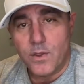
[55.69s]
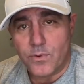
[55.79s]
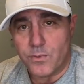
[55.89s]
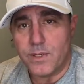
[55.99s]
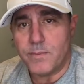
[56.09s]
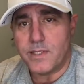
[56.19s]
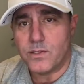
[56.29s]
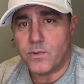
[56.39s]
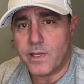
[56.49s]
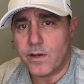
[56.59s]
Three
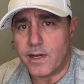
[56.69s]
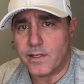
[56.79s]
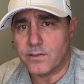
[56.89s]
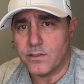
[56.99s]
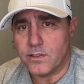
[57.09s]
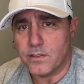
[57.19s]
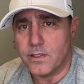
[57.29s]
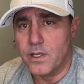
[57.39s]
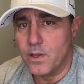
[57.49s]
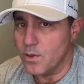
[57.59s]
minutes without
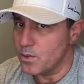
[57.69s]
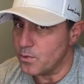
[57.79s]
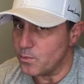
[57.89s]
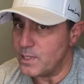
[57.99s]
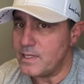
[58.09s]
oxygen, three